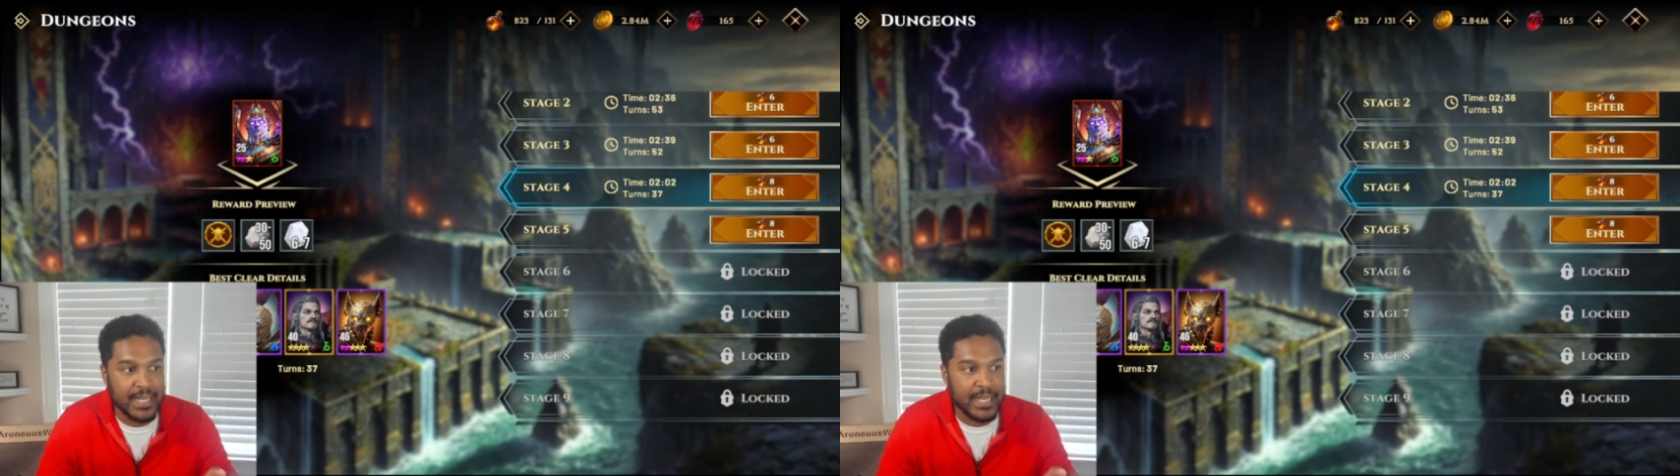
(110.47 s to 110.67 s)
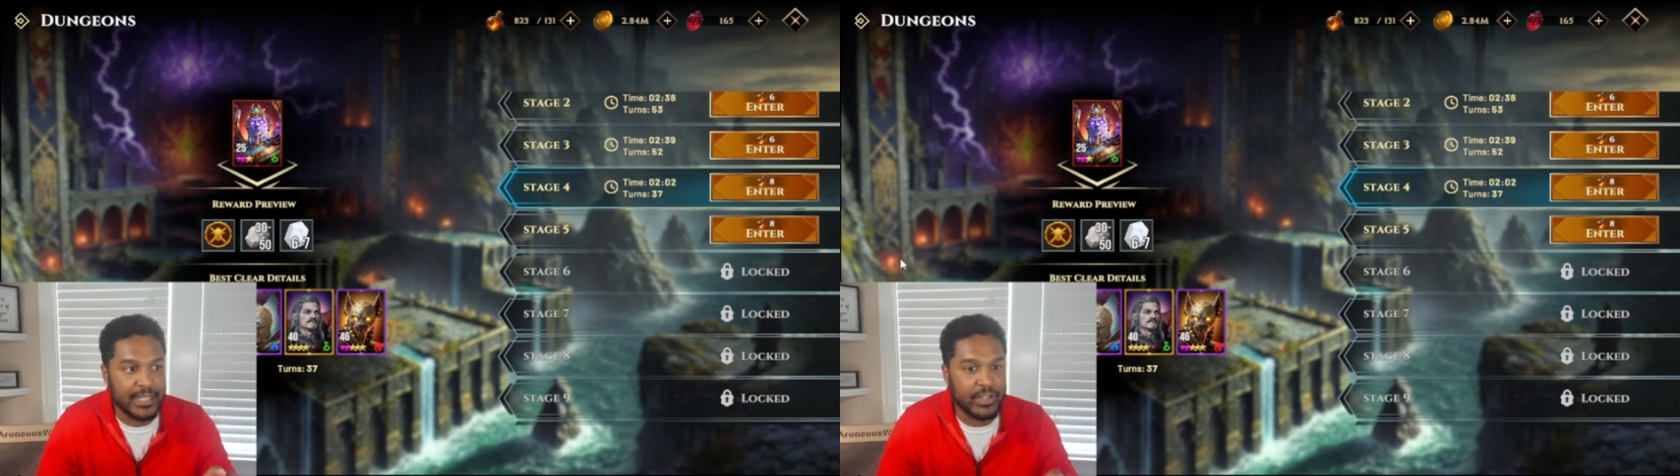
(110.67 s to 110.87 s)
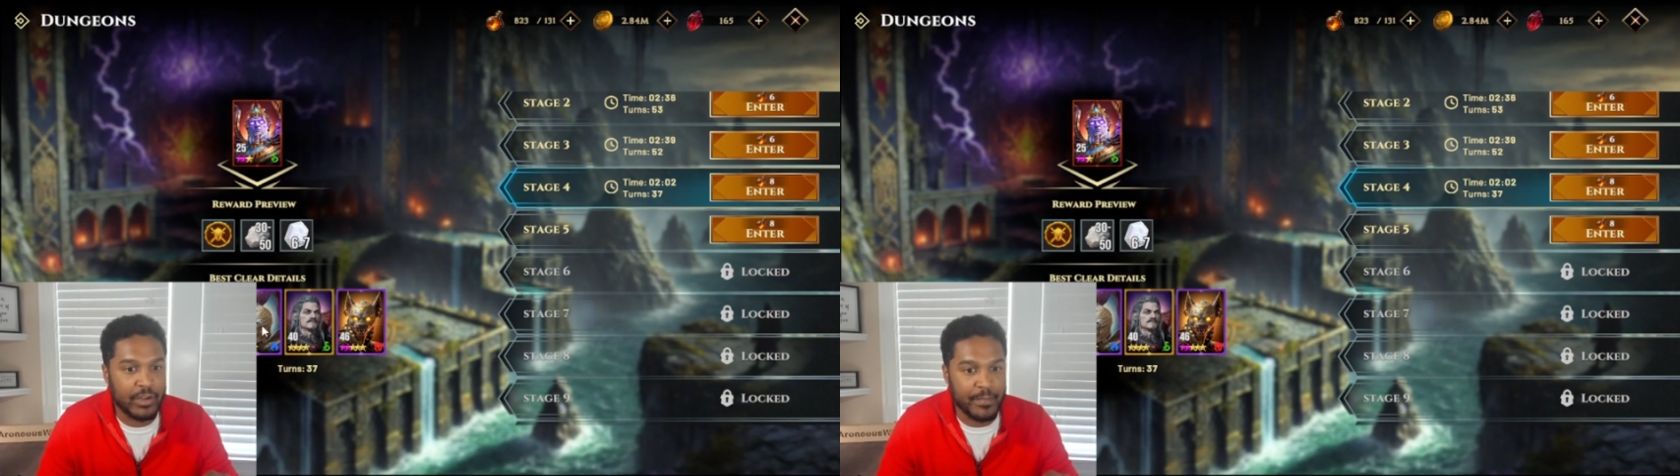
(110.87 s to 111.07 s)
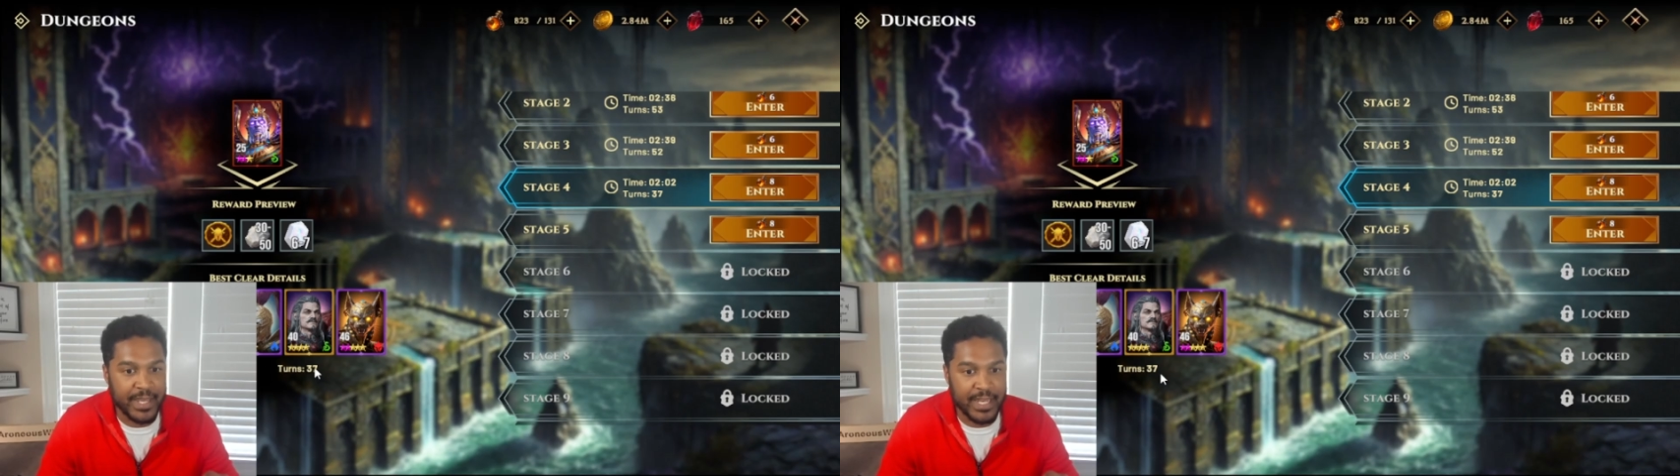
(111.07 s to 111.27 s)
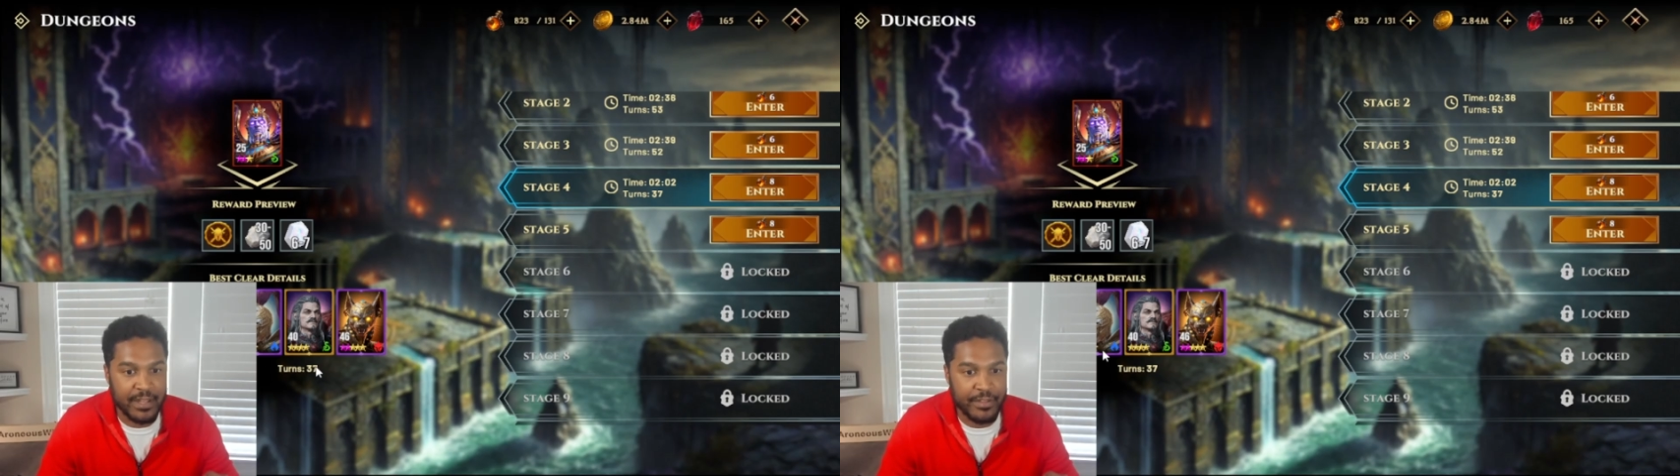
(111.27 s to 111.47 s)
It took
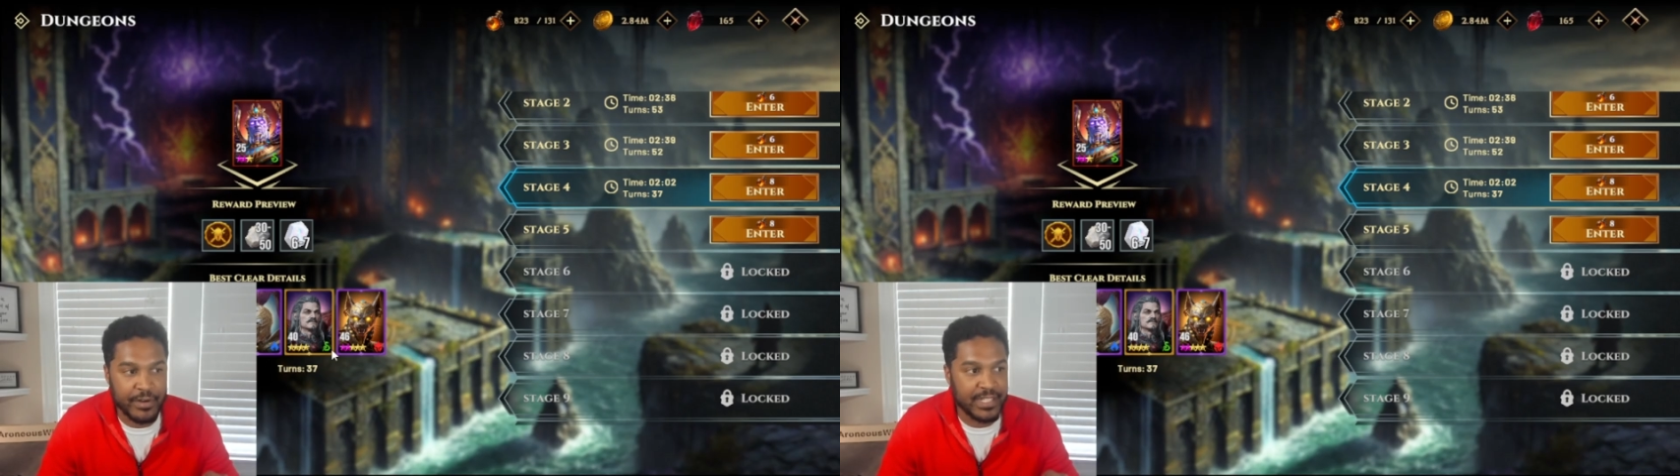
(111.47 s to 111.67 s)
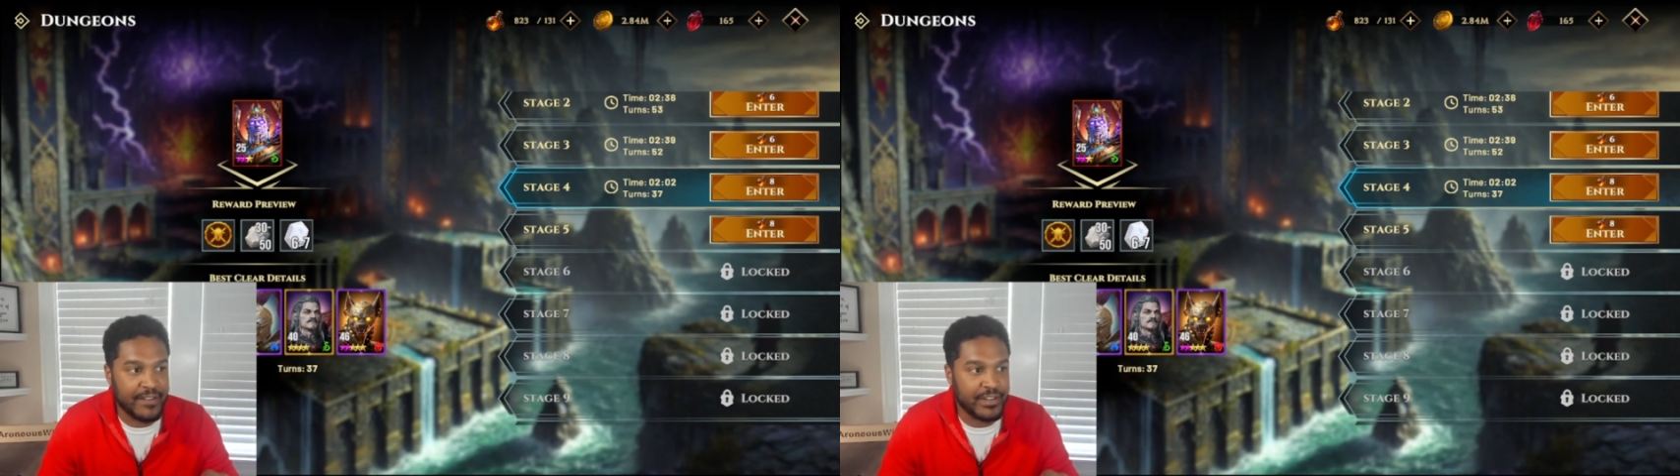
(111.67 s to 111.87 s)
me 37